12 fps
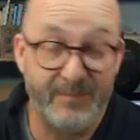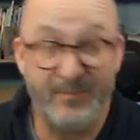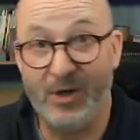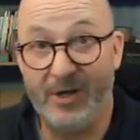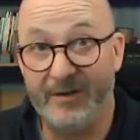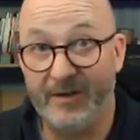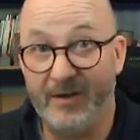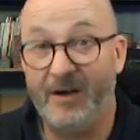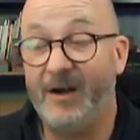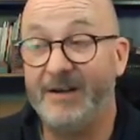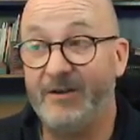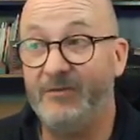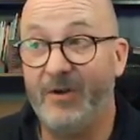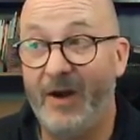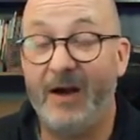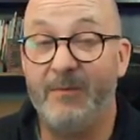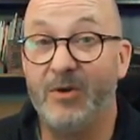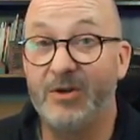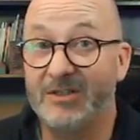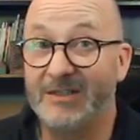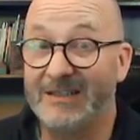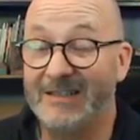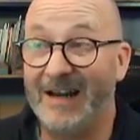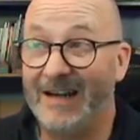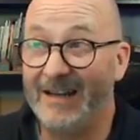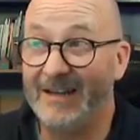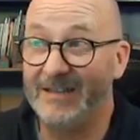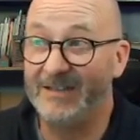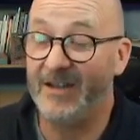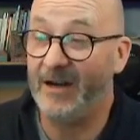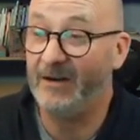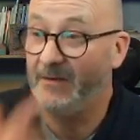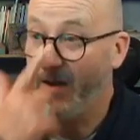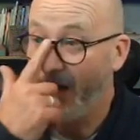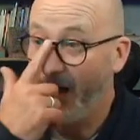but I don't know how much exactly is there.